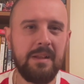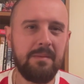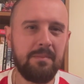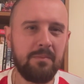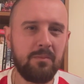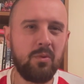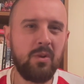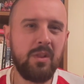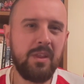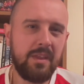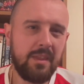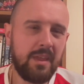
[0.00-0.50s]

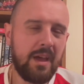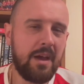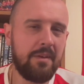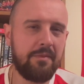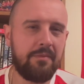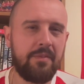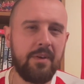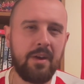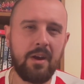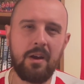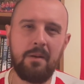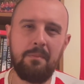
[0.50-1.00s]
really
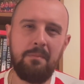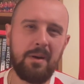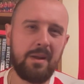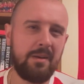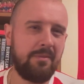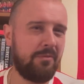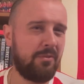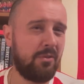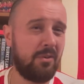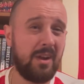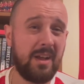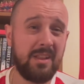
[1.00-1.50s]
that fair.
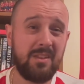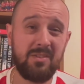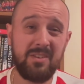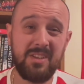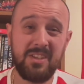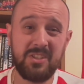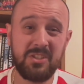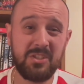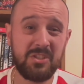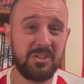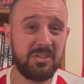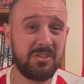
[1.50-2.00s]
But for
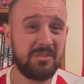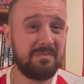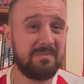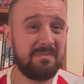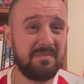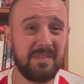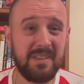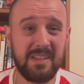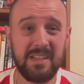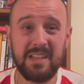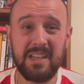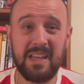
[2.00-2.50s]
Radonjic,
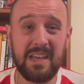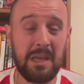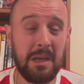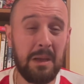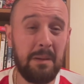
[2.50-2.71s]
like,